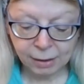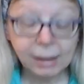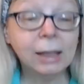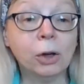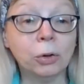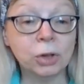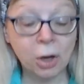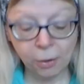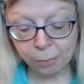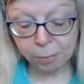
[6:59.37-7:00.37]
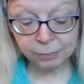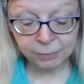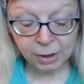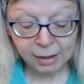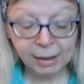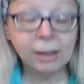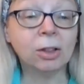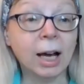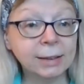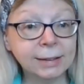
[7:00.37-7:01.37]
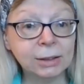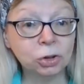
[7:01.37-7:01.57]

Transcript: He goes home, he locks his